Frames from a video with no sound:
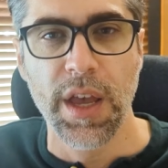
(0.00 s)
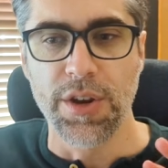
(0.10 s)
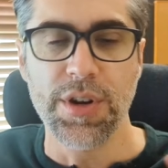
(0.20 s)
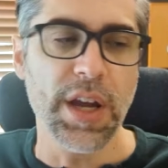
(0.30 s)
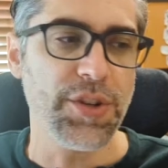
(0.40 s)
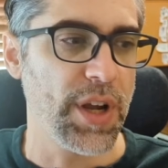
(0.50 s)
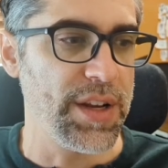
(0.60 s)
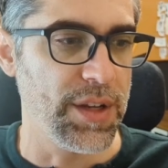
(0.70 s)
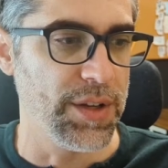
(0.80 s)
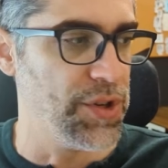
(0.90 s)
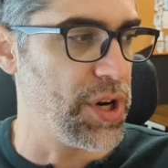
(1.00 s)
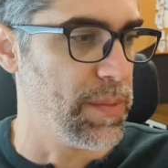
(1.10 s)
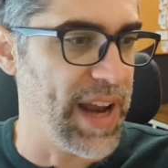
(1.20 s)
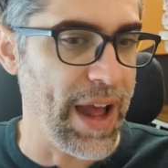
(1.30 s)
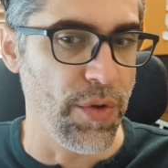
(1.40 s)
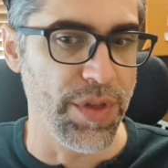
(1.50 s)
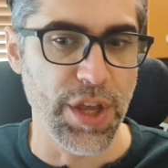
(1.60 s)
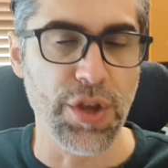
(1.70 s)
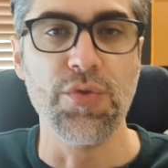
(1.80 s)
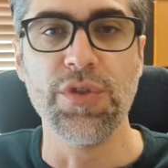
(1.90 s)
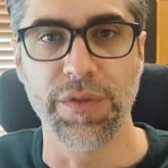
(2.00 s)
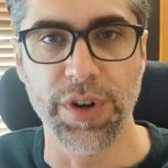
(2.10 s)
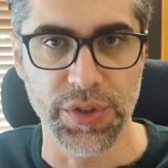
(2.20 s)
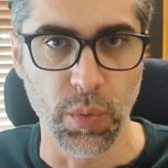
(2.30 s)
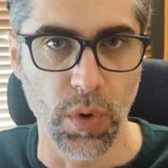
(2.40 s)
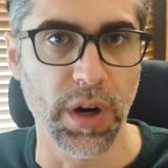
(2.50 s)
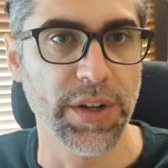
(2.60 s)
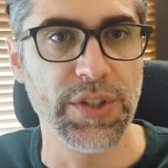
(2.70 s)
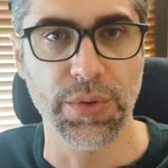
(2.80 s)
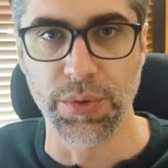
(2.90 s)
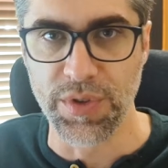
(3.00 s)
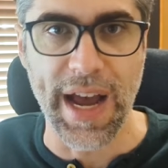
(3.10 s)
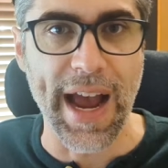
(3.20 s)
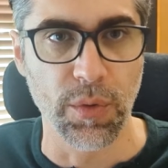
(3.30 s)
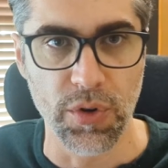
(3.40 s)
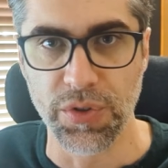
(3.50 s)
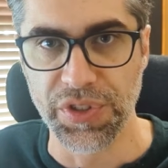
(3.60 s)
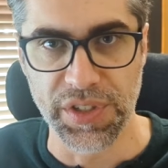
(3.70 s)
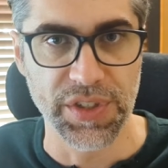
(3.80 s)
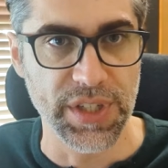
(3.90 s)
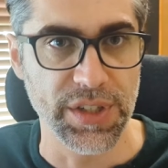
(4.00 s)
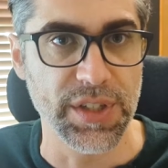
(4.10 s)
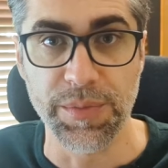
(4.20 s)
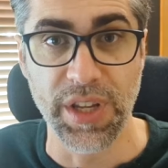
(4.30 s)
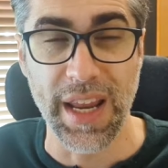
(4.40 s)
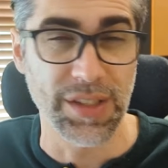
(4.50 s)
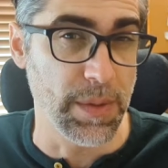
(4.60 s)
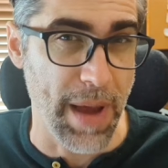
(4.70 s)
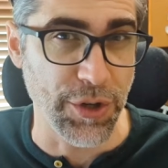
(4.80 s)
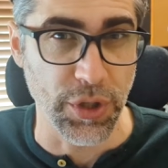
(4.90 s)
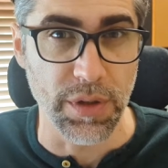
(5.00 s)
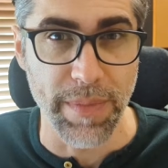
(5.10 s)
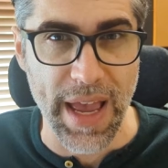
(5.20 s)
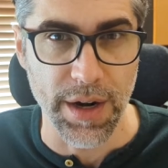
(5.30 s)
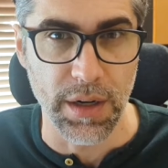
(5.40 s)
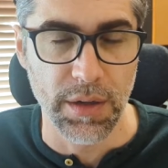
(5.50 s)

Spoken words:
You're not trying to determine how the universe works through die rolls and systems in a symmetrical manner.